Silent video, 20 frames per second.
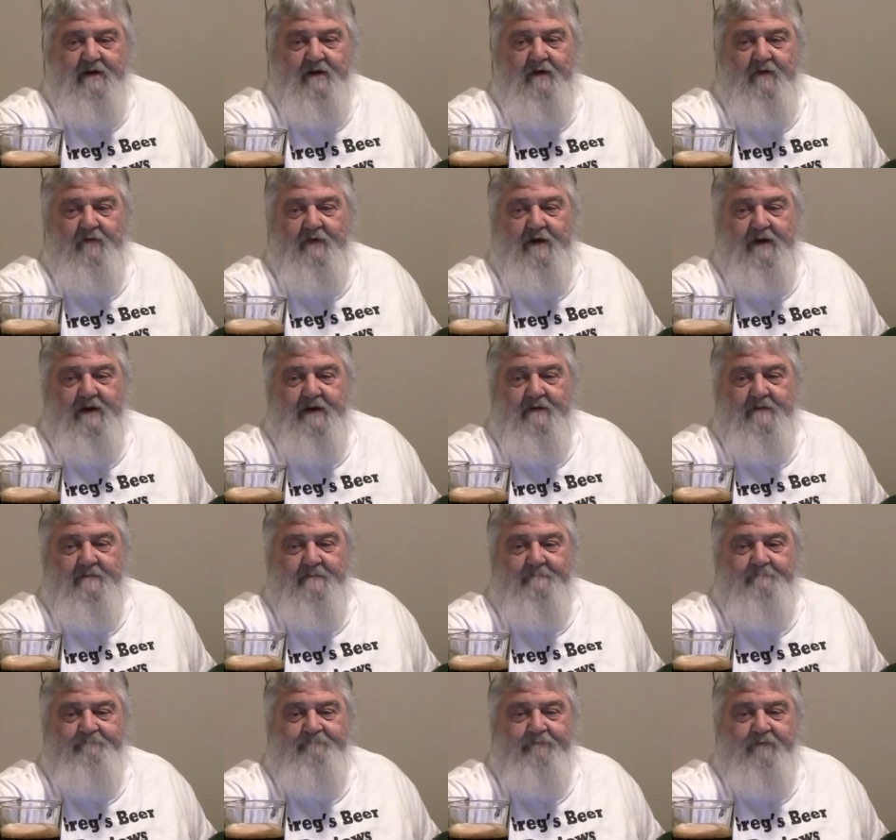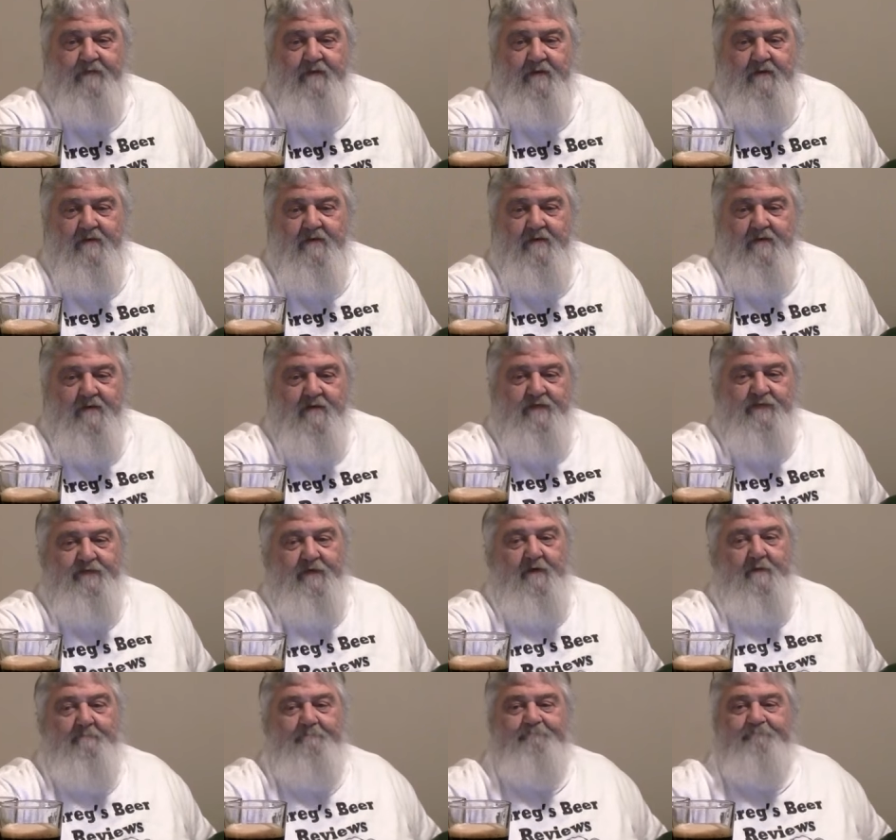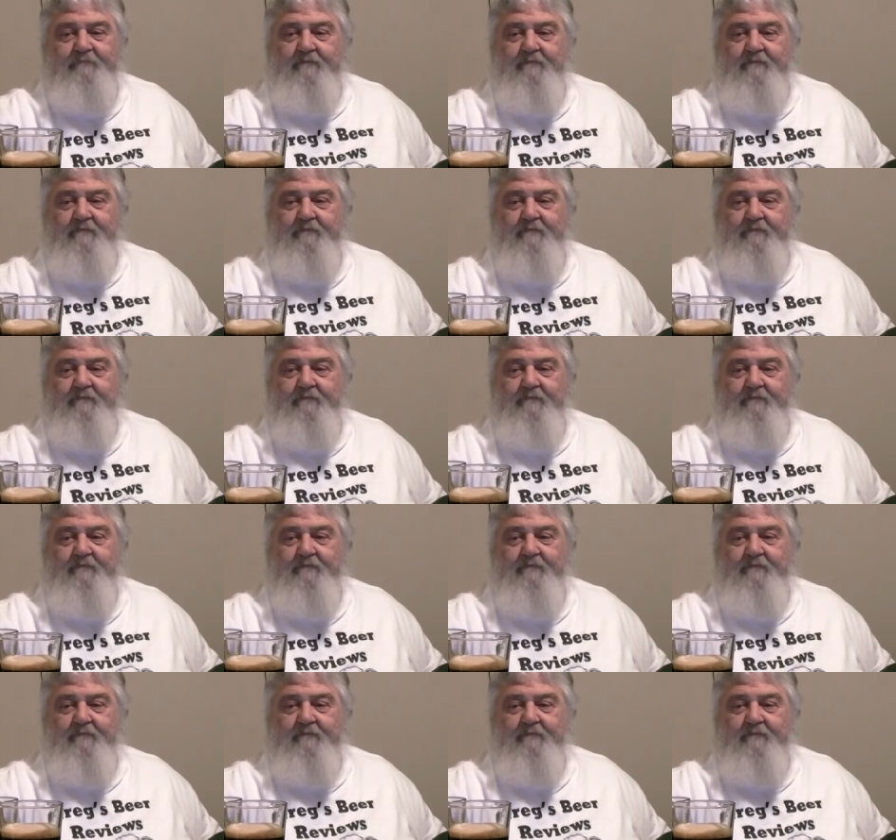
already. So,